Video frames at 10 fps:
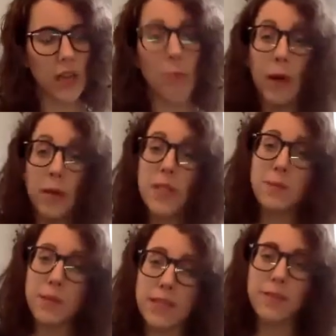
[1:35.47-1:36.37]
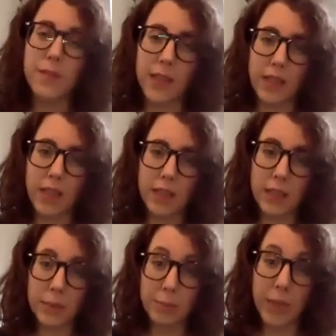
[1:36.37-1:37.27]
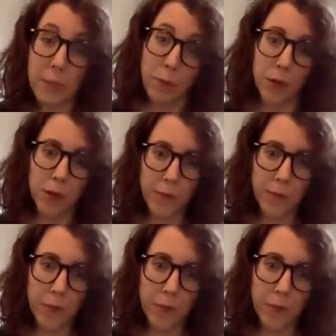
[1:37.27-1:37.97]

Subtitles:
about specific people.